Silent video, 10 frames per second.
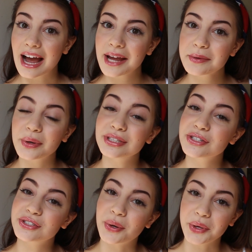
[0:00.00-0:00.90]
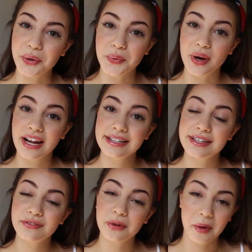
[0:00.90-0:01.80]
I'm going to show you what I
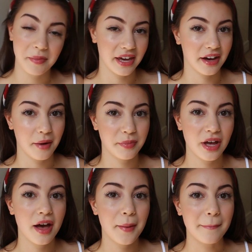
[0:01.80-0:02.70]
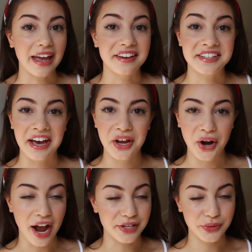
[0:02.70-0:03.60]
did for my makeup my
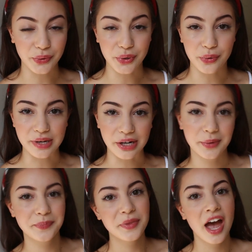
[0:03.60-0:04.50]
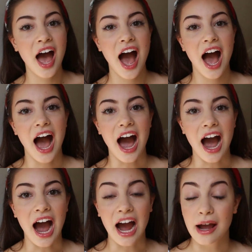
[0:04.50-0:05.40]
entire high school career.
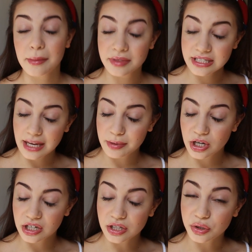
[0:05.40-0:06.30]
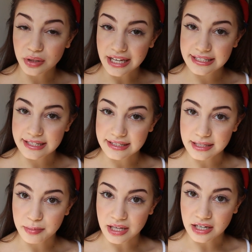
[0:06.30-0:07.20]
I'm the type of girl who likes to
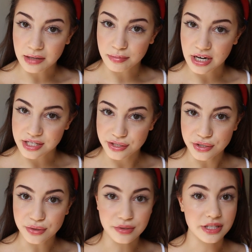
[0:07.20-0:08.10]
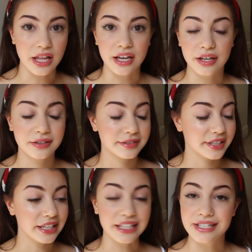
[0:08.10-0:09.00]
sleep in and press snooze like
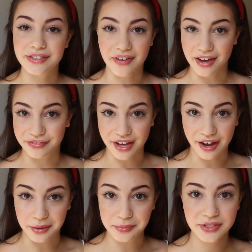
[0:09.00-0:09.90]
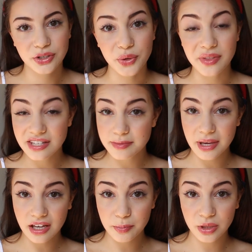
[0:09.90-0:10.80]
at least five times. So this
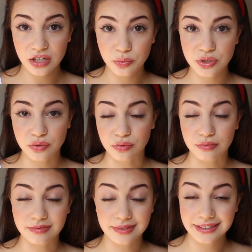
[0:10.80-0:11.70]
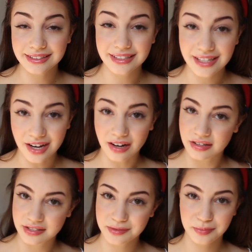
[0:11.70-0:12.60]
makeup look was really
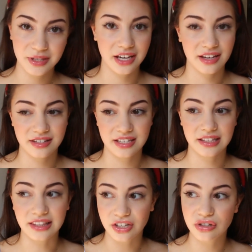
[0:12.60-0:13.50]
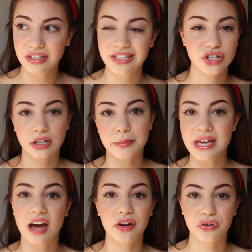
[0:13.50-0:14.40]
awesome because it literally took
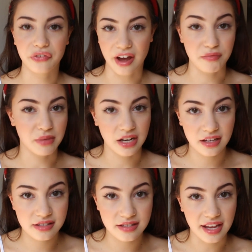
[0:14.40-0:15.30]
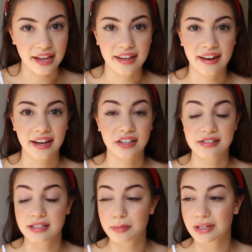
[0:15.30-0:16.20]
me under five minutes and I could
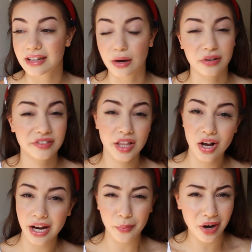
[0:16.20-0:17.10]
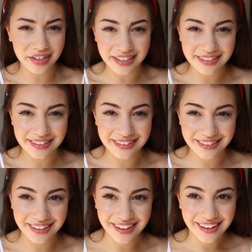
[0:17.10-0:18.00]
sleep in however long I wanted,
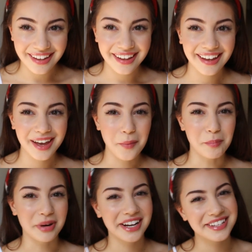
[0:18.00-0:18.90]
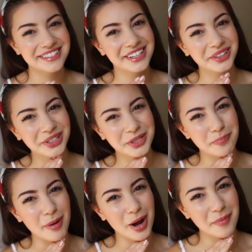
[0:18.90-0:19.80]
but I still
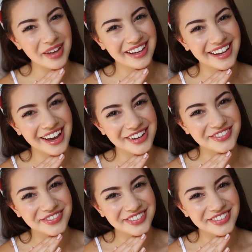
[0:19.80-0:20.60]
looked bomb AF.